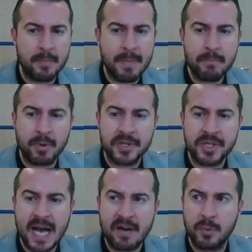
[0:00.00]
the member of
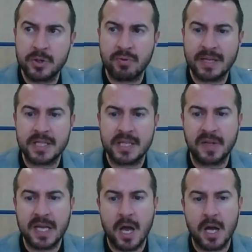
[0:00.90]
staff was
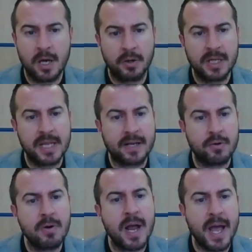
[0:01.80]
relatively early on in their
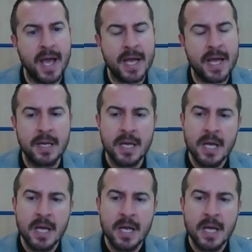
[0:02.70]
career.